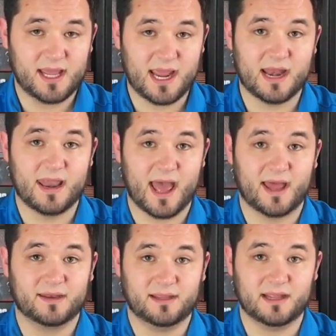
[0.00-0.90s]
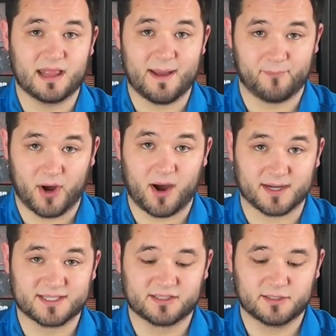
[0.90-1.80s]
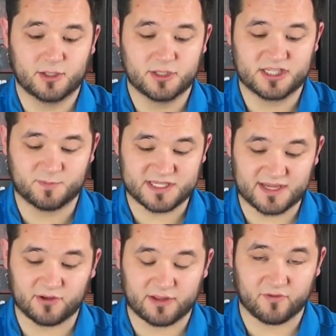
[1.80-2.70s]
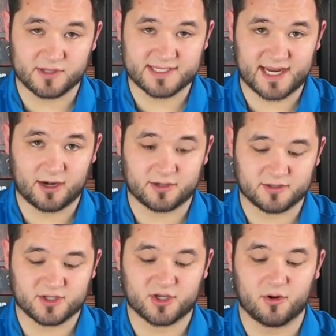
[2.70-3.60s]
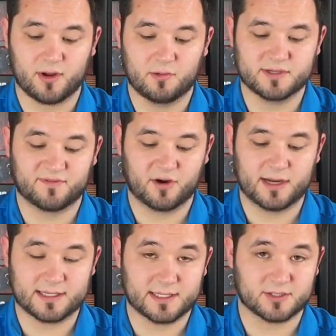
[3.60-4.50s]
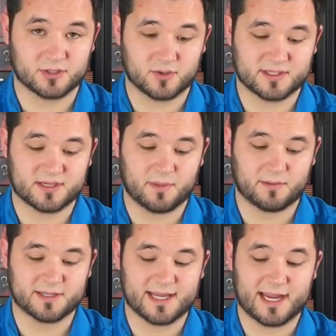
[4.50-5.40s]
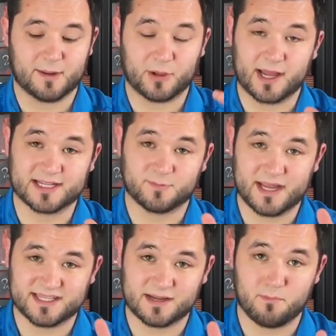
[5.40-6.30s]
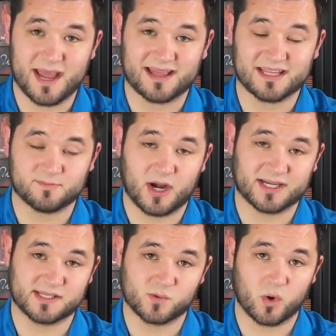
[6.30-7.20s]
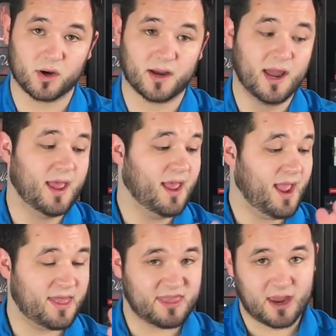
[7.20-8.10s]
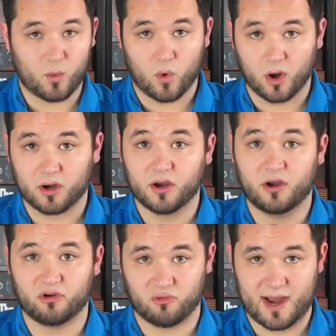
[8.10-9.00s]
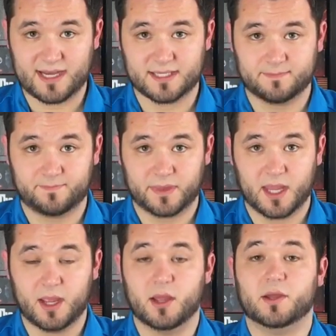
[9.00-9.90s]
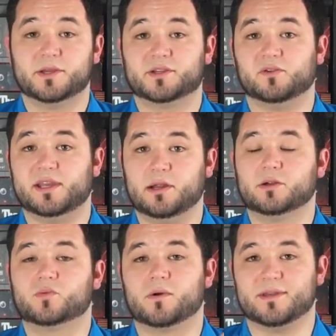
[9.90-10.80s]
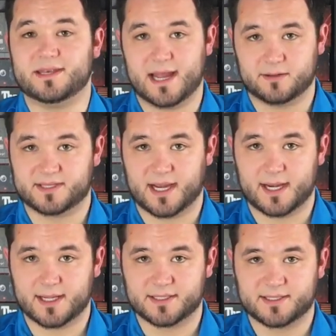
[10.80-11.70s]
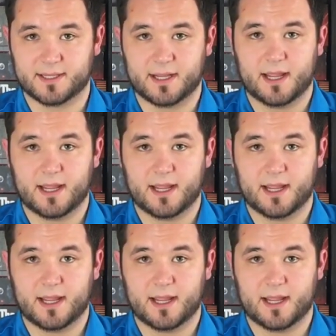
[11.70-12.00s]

in that box specifically for these characters. So it was a very intentional choice to be able to take up a lot of space to make these boxes work. And they work great. So here's where the downside is.